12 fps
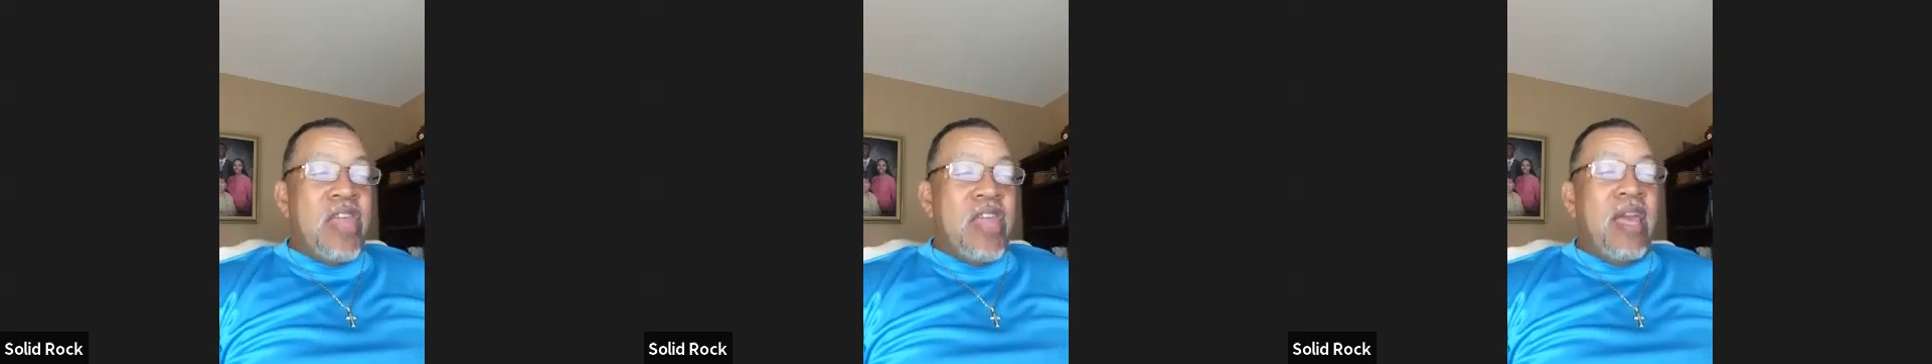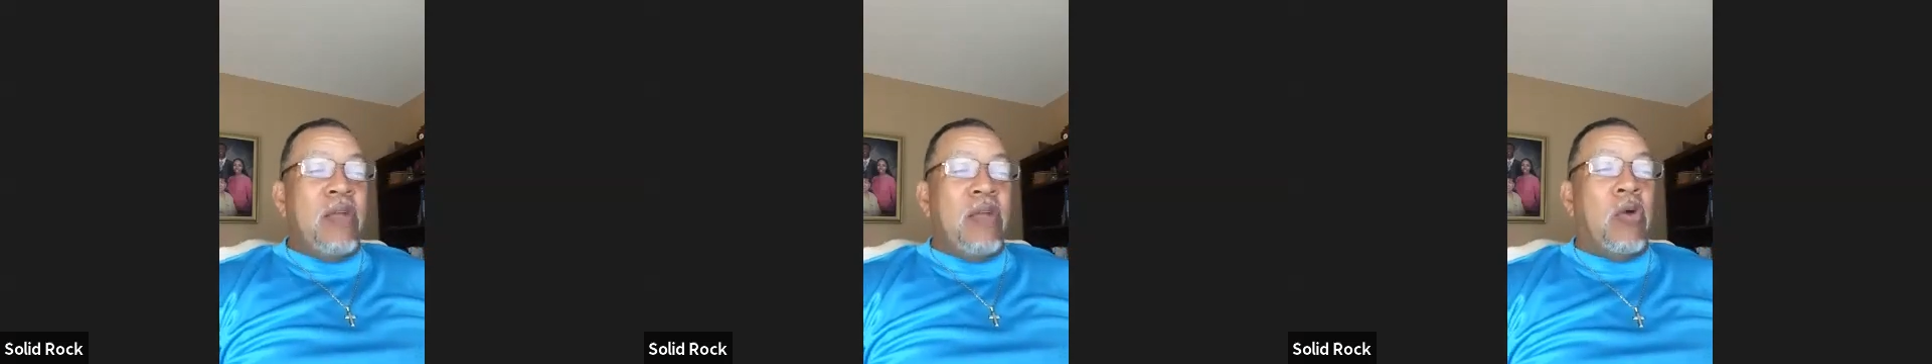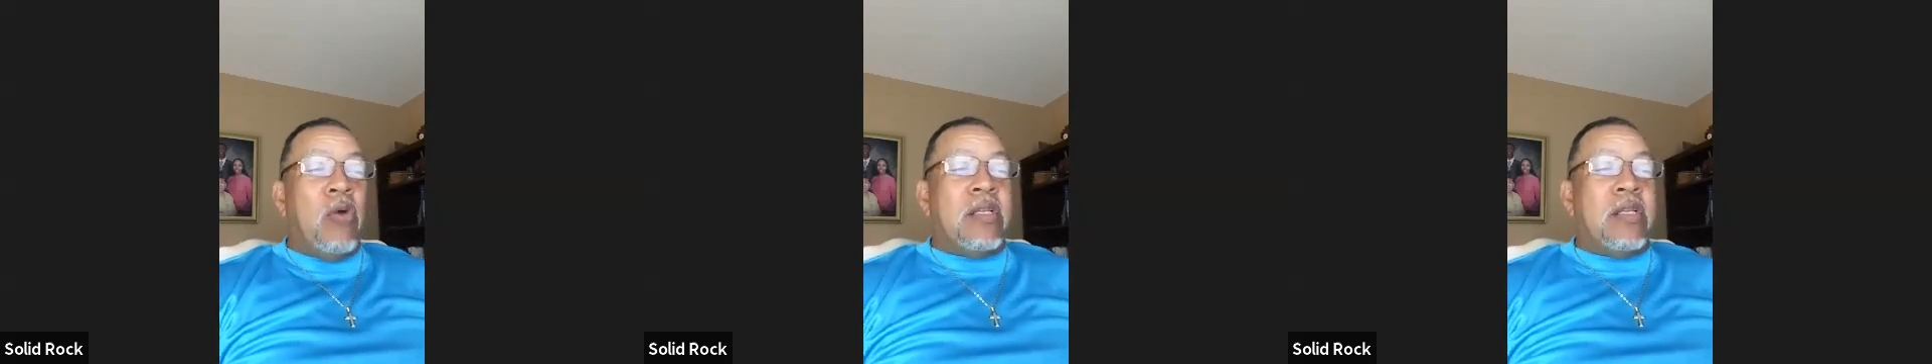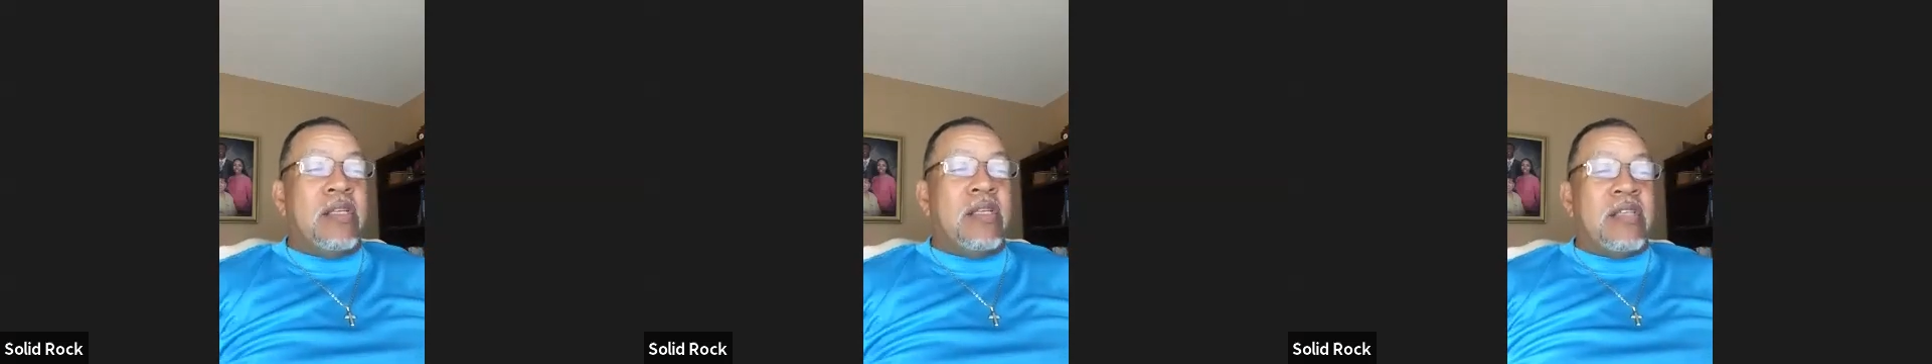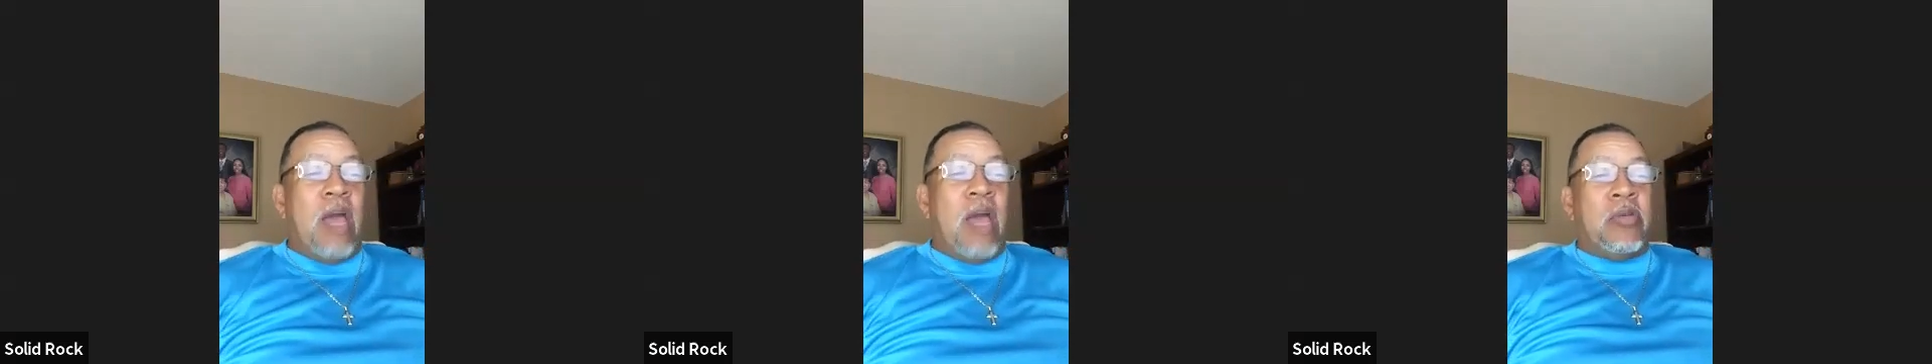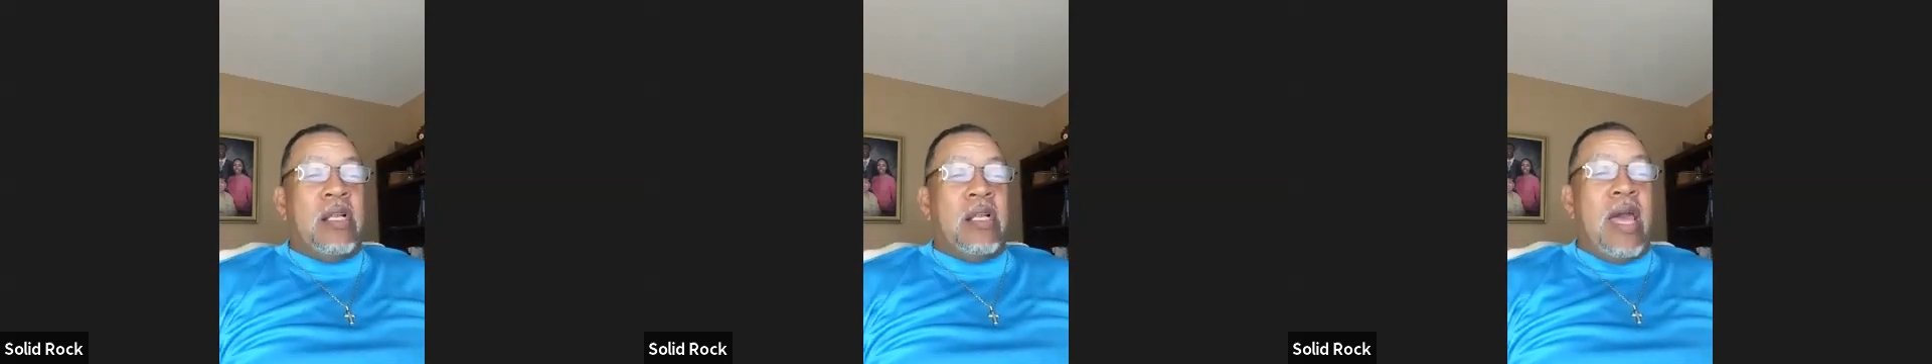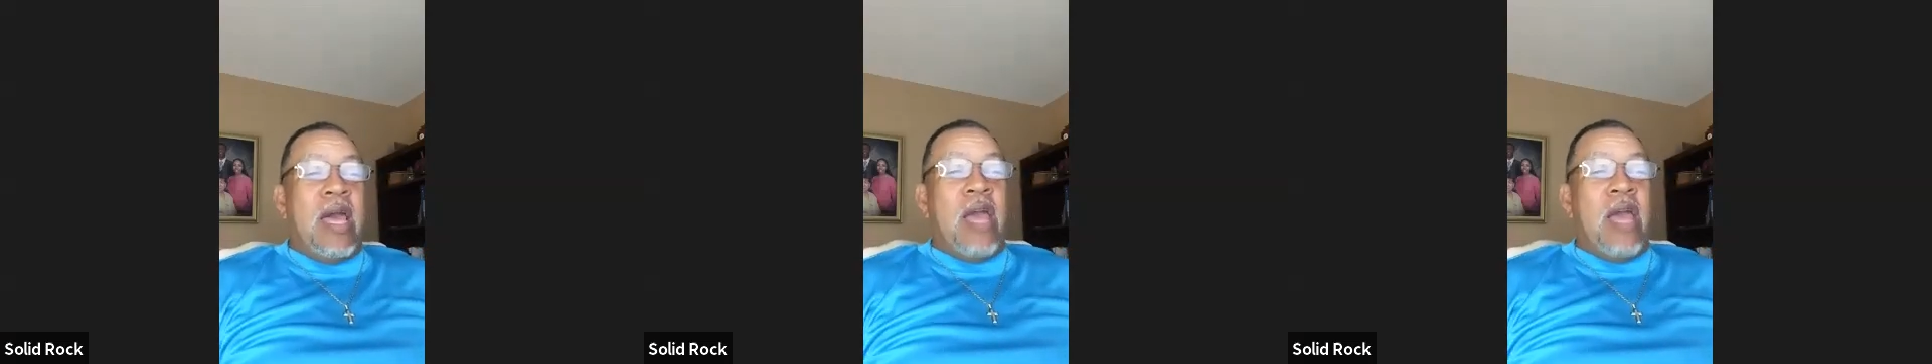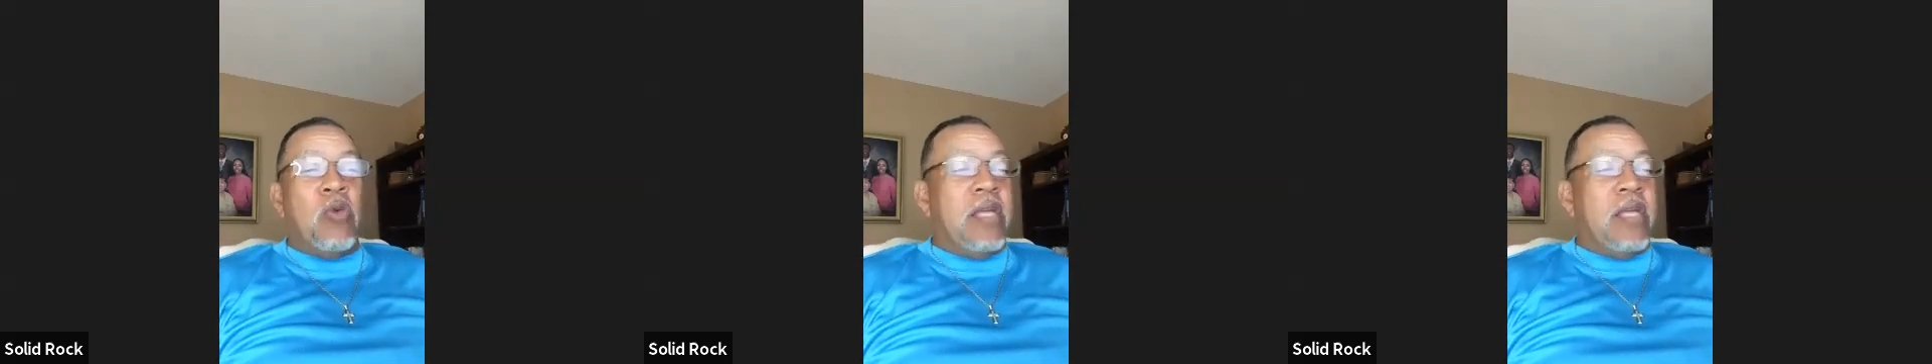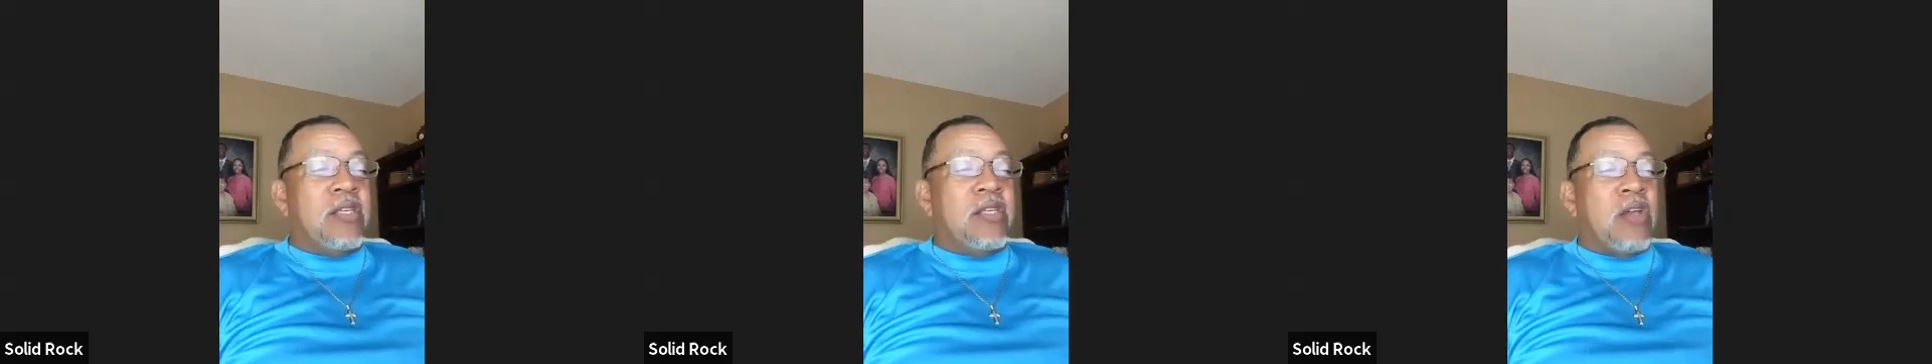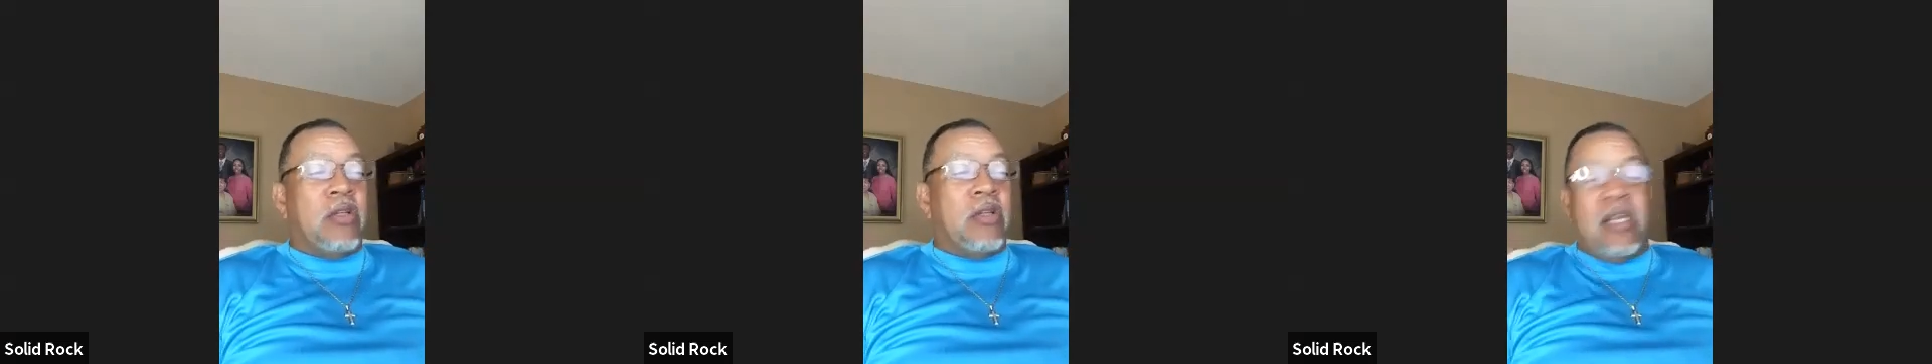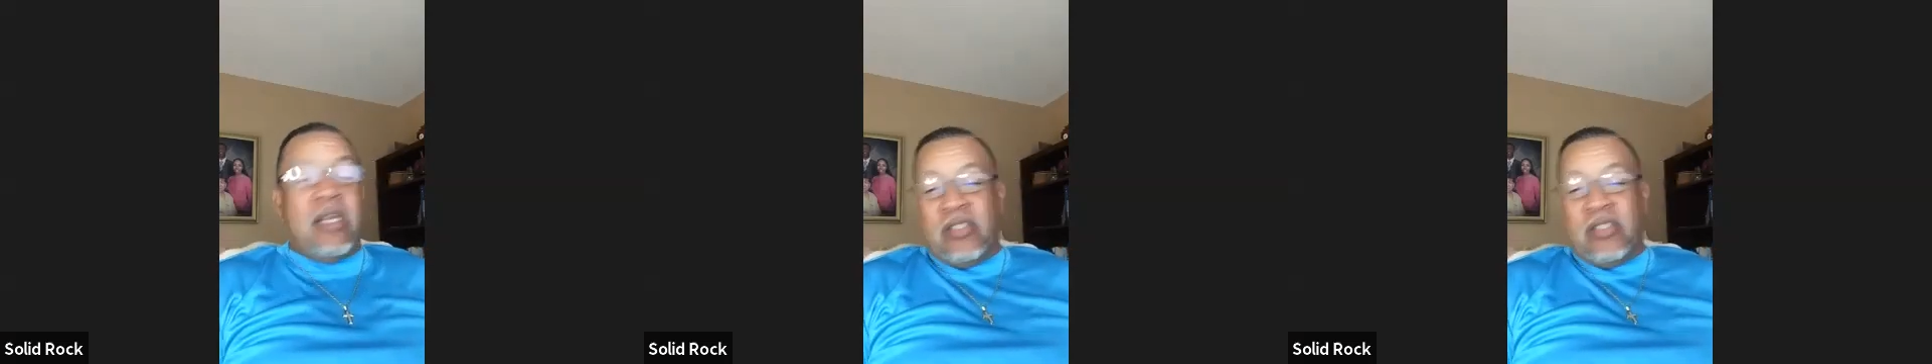when they saw their circumstances. That's not what it said.